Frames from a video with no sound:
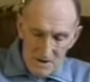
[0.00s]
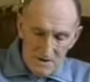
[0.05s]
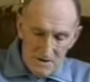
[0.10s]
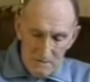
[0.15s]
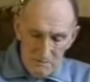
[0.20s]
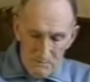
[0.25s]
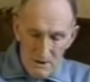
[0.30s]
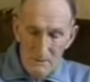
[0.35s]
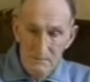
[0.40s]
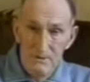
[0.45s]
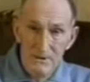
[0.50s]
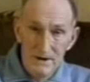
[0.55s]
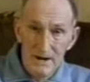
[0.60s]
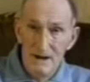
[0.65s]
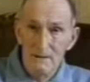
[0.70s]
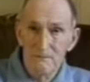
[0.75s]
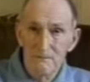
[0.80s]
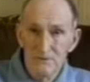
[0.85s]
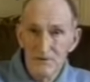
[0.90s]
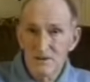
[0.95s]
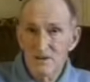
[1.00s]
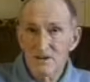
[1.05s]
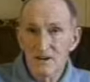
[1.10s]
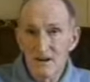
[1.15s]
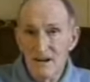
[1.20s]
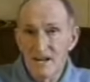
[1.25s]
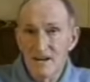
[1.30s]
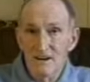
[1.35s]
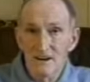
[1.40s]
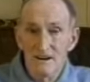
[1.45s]
you pump it up, and you
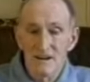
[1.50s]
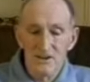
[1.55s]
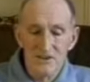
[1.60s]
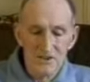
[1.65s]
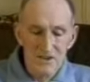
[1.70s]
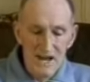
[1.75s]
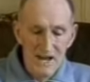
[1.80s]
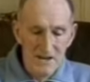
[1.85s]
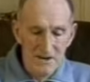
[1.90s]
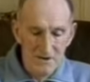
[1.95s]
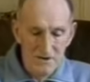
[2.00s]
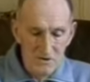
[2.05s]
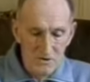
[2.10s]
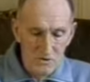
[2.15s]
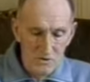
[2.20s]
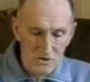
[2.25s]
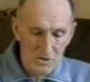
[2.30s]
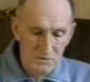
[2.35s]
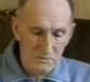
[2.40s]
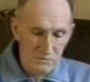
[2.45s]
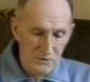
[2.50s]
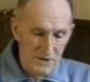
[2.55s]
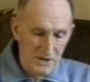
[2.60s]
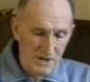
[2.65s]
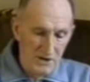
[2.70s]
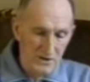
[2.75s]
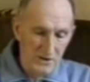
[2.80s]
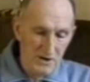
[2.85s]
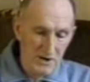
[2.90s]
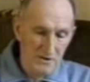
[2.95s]
light it like that, and of course you put it
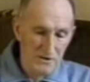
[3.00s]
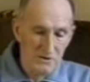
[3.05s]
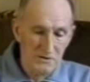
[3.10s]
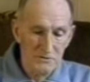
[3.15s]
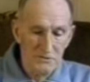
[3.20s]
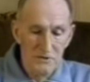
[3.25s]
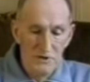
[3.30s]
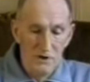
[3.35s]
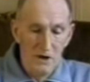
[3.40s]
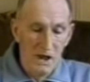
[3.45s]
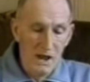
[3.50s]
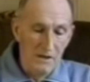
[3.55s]
under here, and